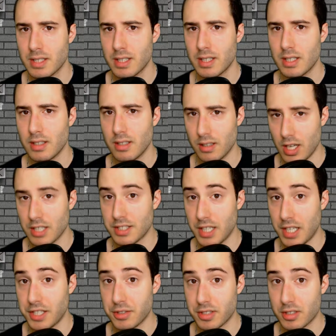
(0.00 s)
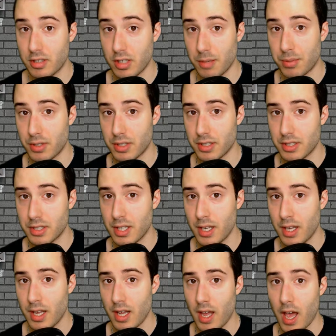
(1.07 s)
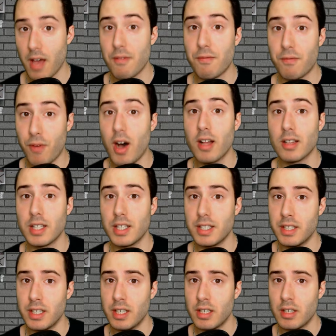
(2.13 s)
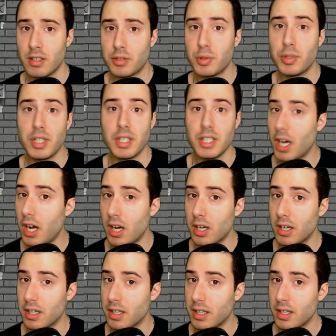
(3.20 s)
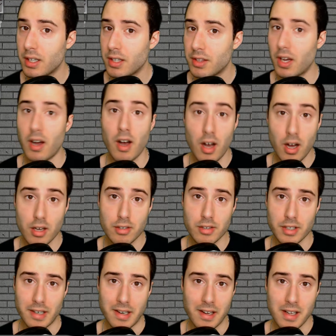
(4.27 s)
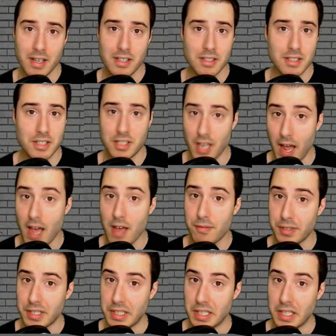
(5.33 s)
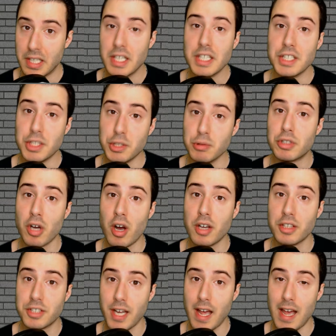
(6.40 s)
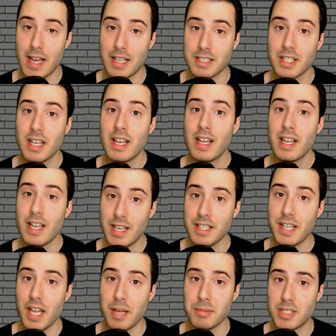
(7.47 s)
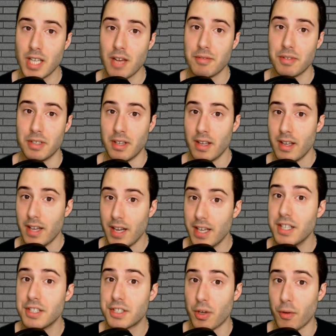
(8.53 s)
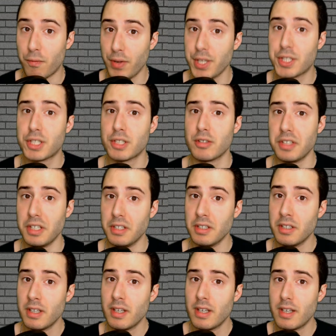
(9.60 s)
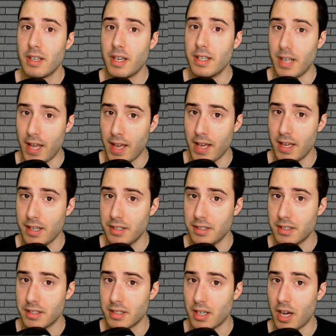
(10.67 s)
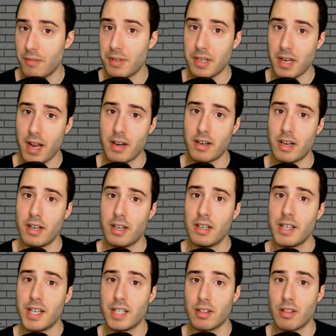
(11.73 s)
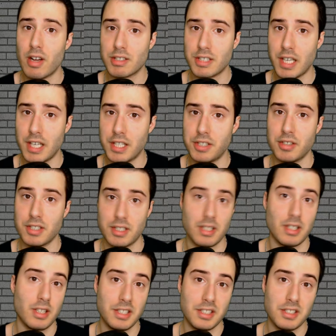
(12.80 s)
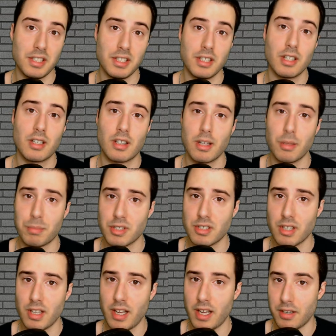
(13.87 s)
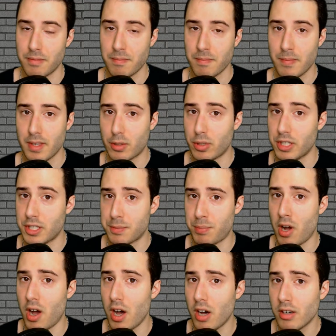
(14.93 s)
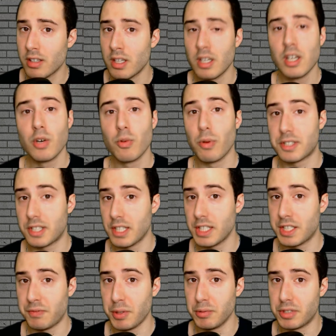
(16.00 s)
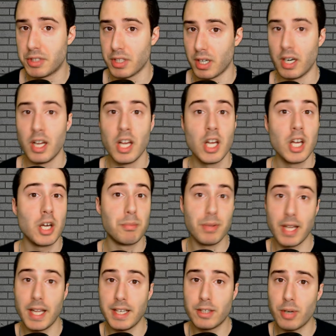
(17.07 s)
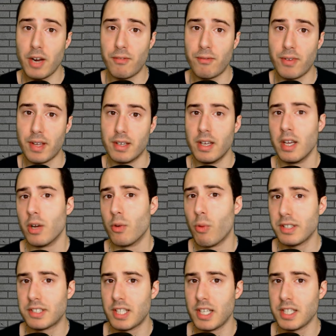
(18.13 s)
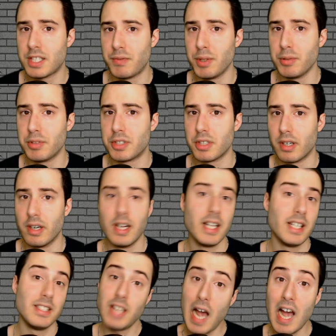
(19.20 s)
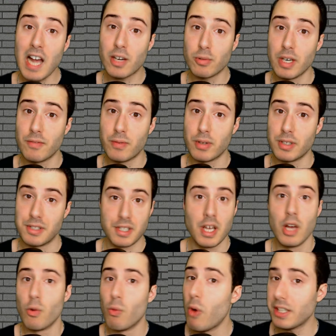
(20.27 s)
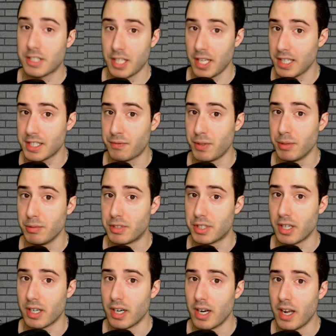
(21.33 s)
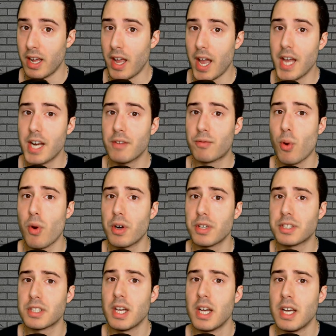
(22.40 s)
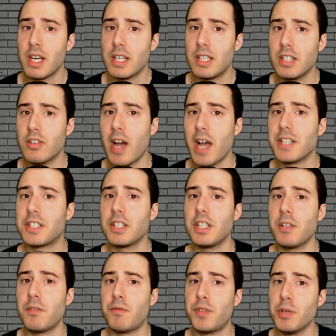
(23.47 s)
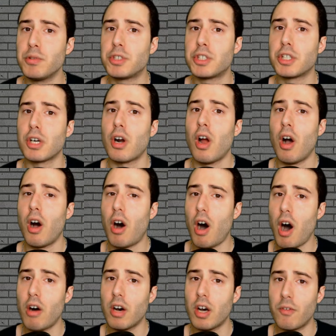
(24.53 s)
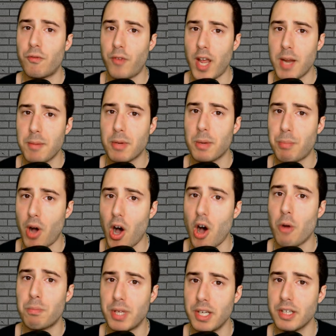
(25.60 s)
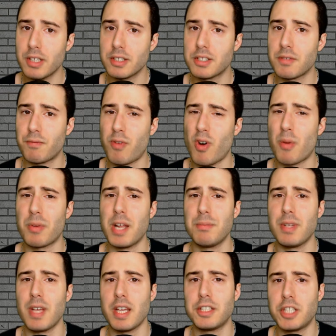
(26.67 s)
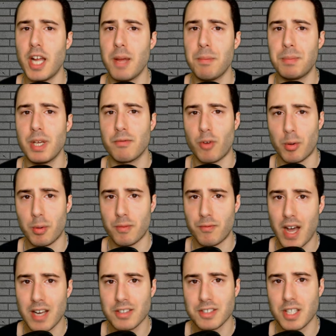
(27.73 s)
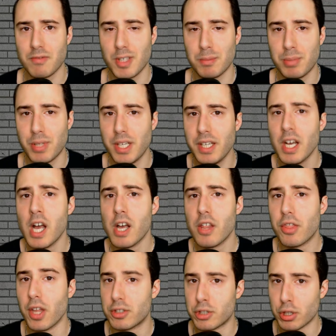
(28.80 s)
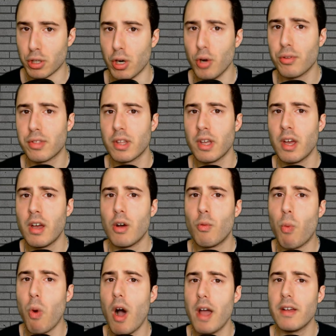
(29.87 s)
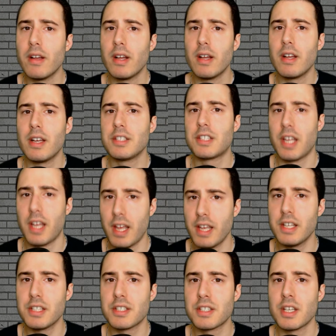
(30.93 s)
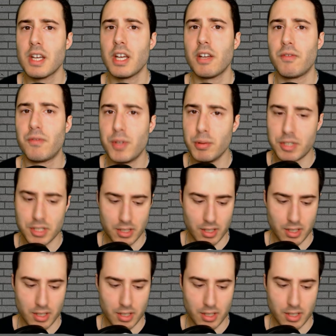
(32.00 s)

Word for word: The Los Angeles Clippers have fallen to the young, the hungry, the savvy Utah Jazz in Game 7. It is officially an end of an era in Los Angeles, at least in Clippers land. Chris Paul, what's his future? Blake Griffin, what's his future? Doc Rivers, what's his future? And of course, the legend, the future Hall of Famer, Paul Pierce, the former NBA champion, former Finals MVP. The truth, what is his future?